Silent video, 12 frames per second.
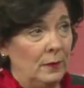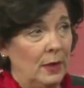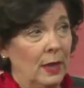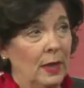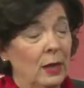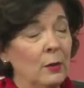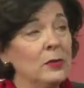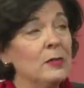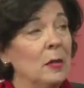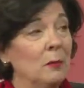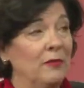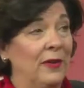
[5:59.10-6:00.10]
And I was
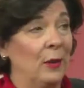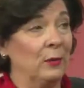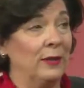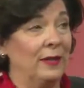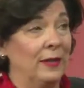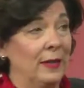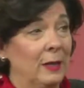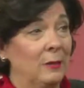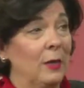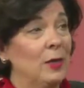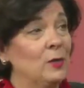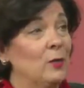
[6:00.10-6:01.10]
dumbfounded
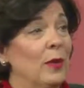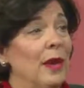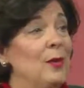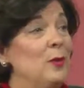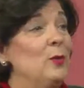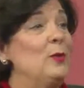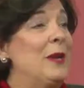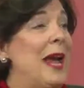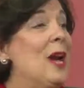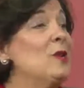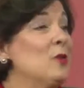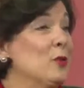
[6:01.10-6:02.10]
because what I knew
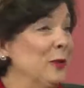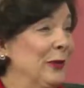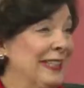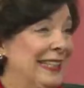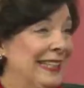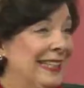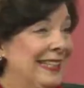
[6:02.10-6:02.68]
naturally